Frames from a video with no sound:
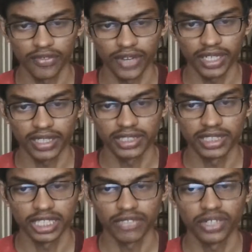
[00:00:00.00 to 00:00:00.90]
effect is
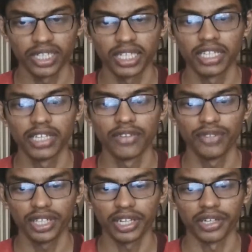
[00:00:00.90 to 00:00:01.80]
significantly
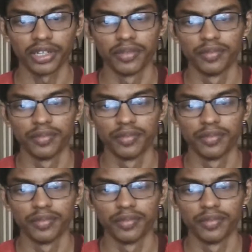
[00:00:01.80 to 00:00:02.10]
weakened.